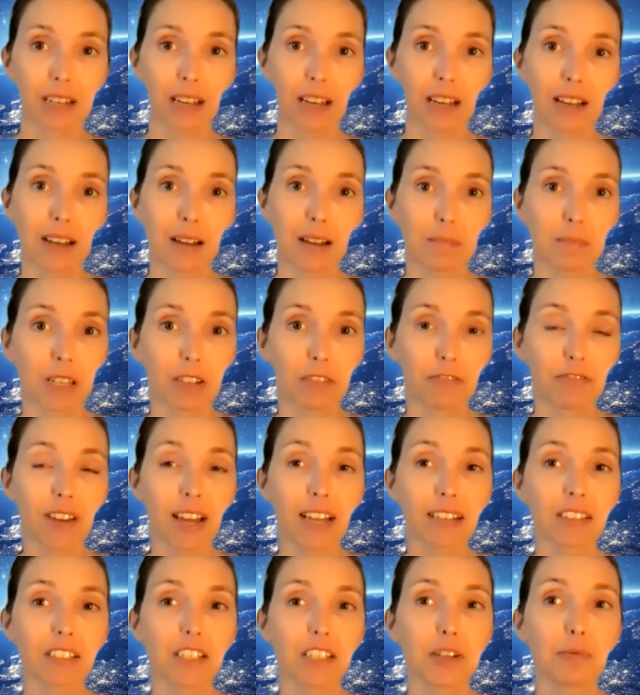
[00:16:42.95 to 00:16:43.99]
In
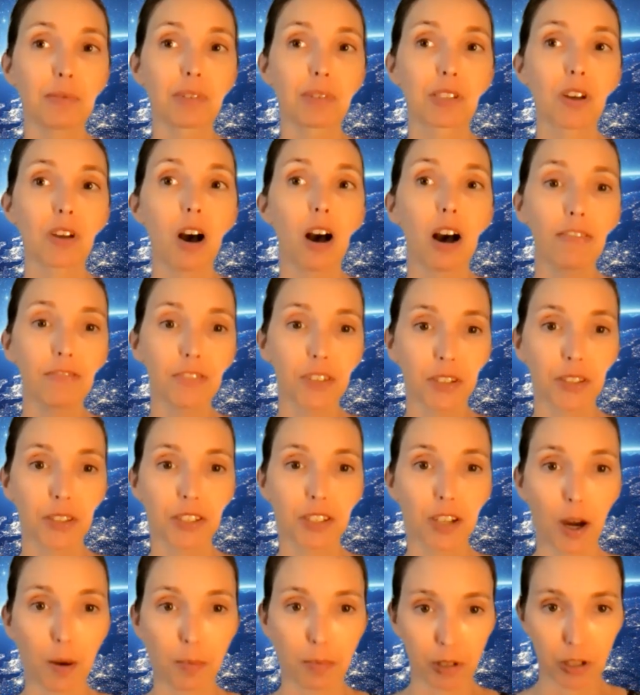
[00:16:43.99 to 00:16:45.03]
fact, he was offered
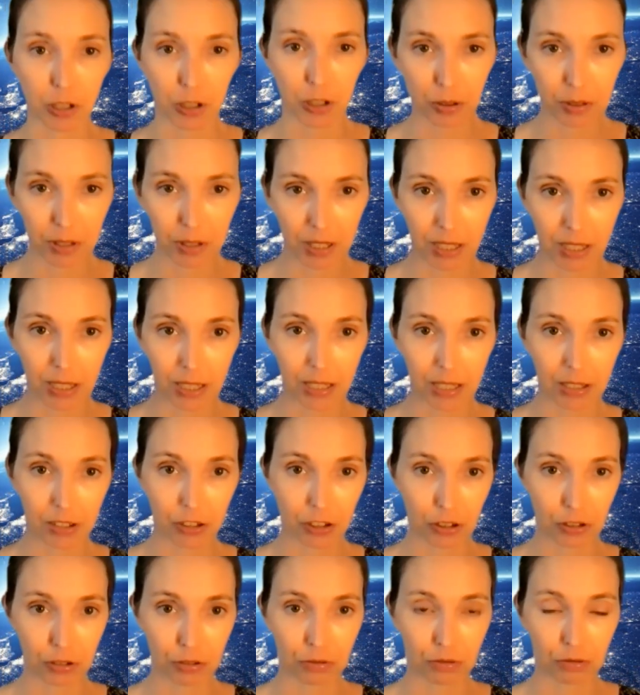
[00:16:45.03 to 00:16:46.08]
the opportunity
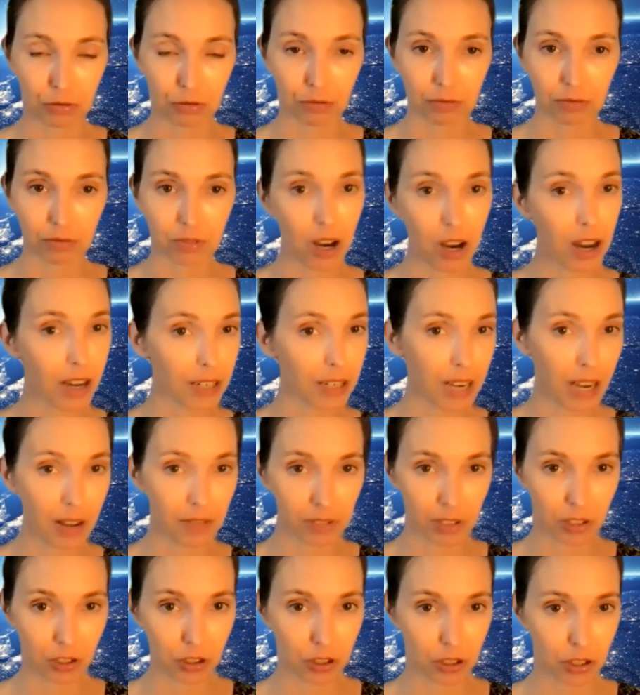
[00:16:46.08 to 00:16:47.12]
to not
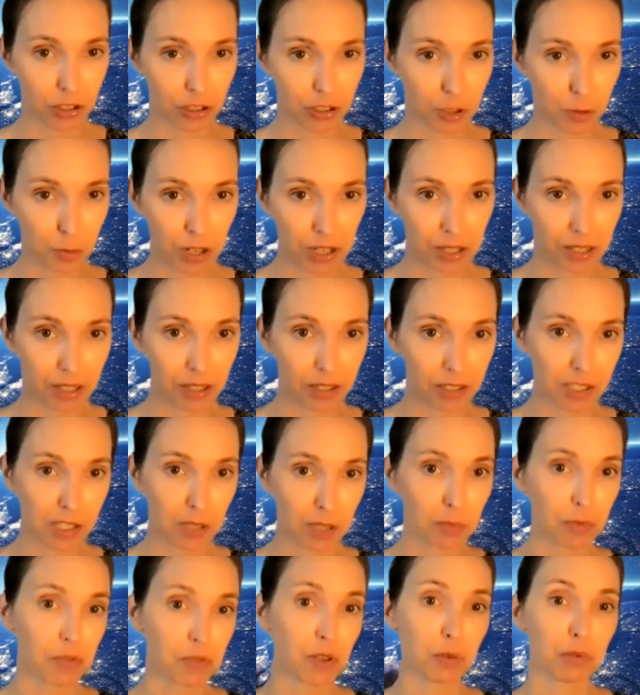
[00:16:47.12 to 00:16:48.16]
have these charges brought against
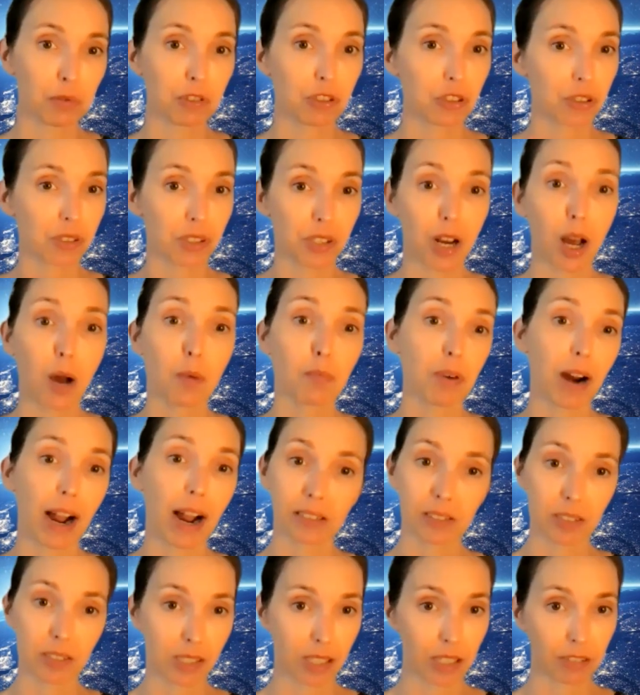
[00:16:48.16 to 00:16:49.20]
him if he would just stop
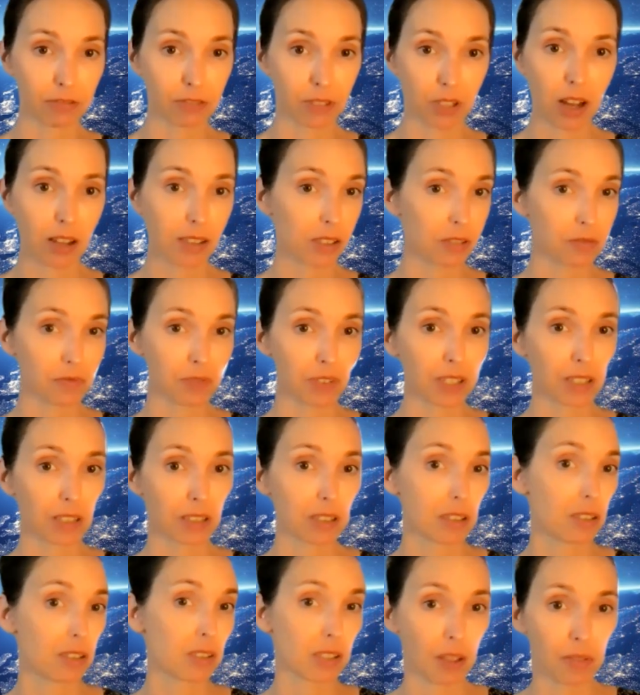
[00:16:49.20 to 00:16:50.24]
practicing philosophy,
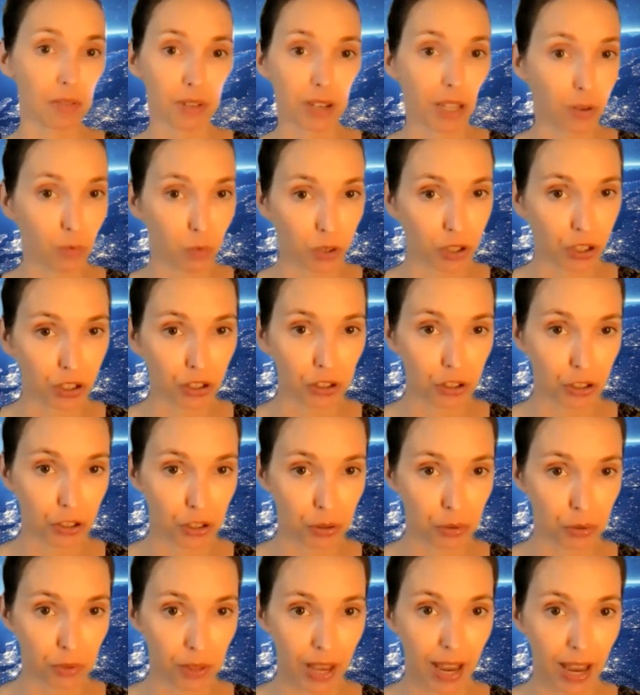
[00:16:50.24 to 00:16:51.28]
and he said that he wouldn't
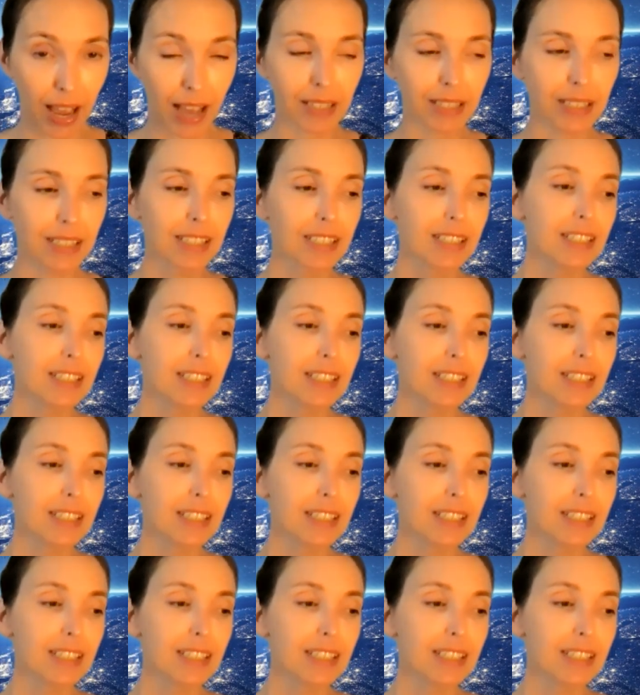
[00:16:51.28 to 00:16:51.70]
do that.